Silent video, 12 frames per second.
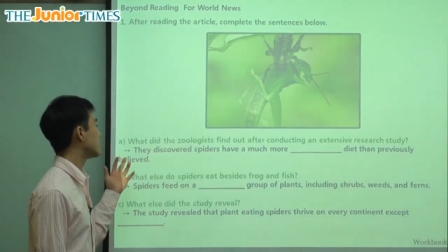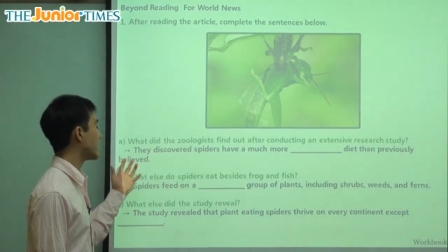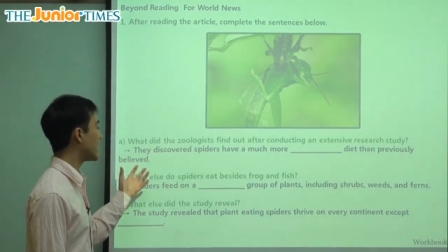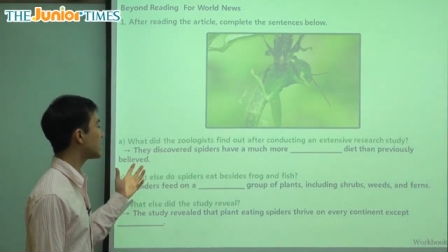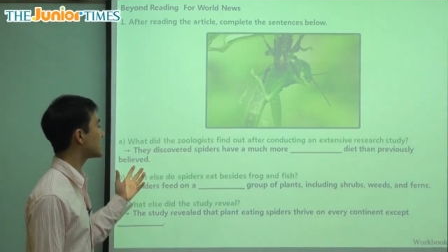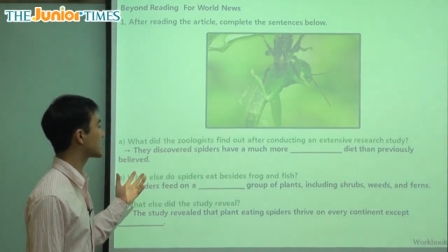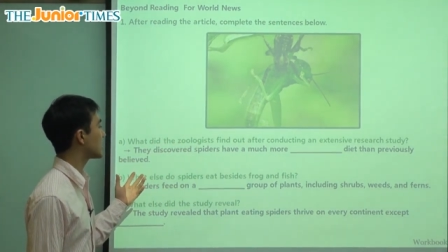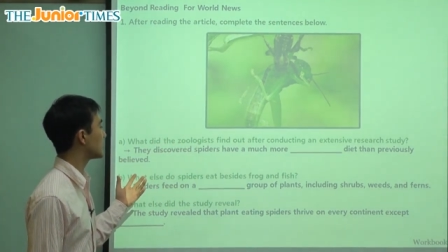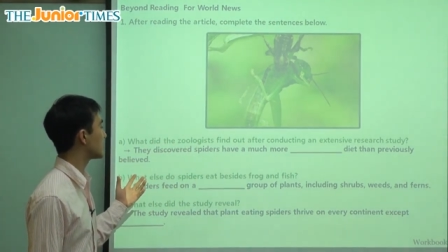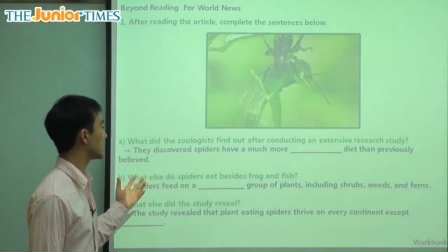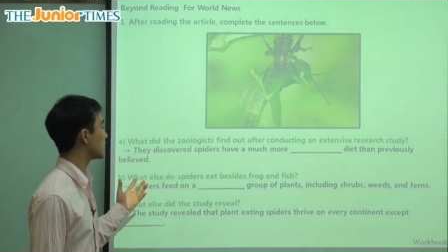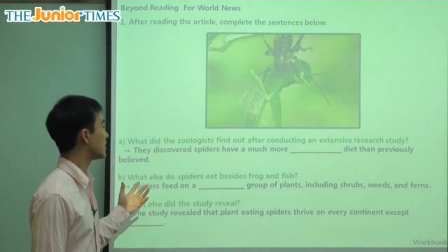They
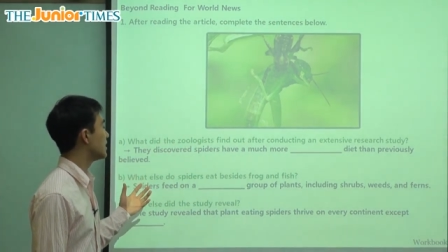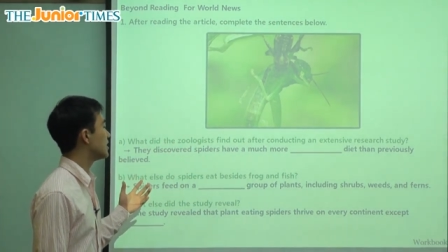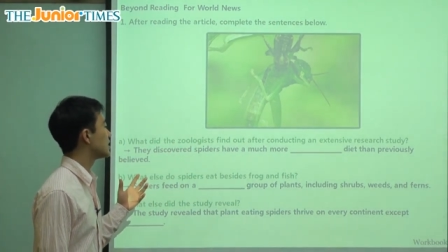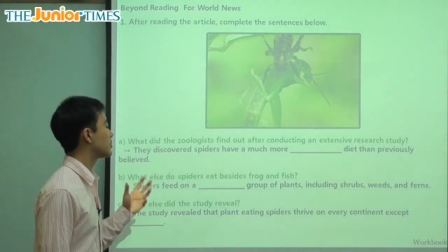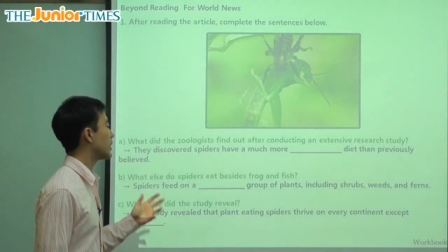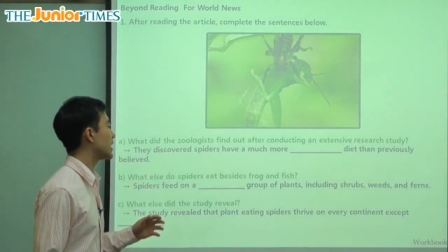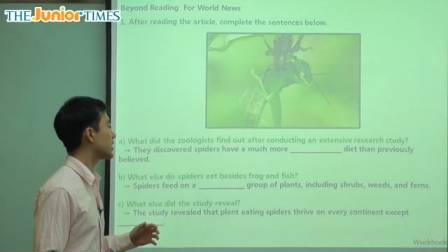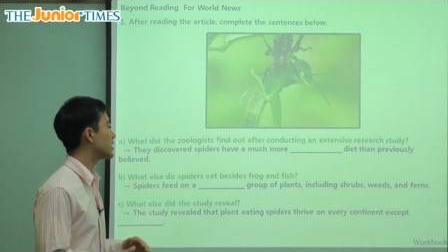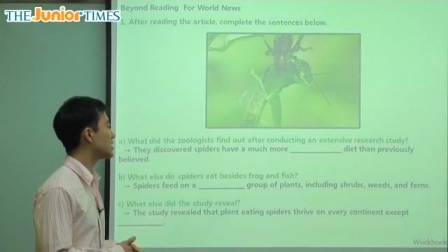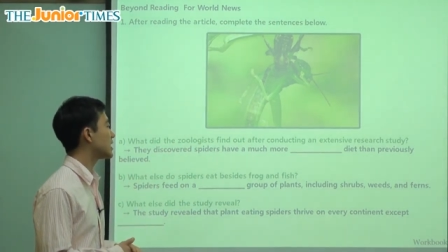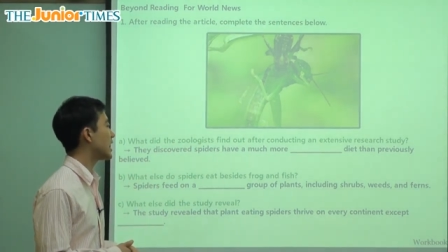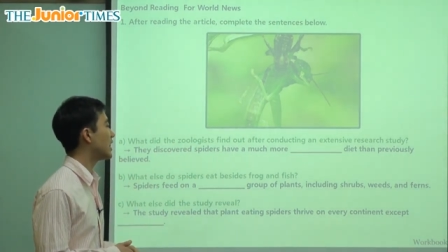discovered
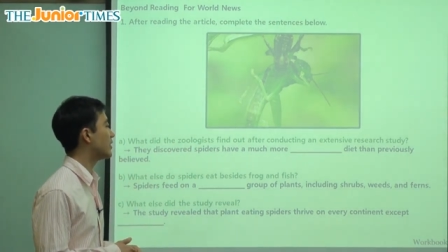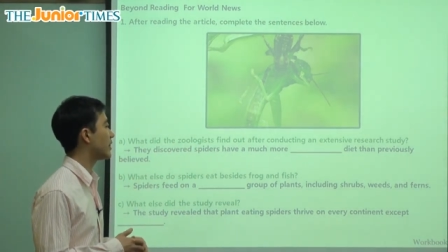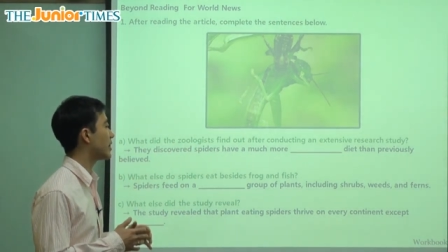spiders have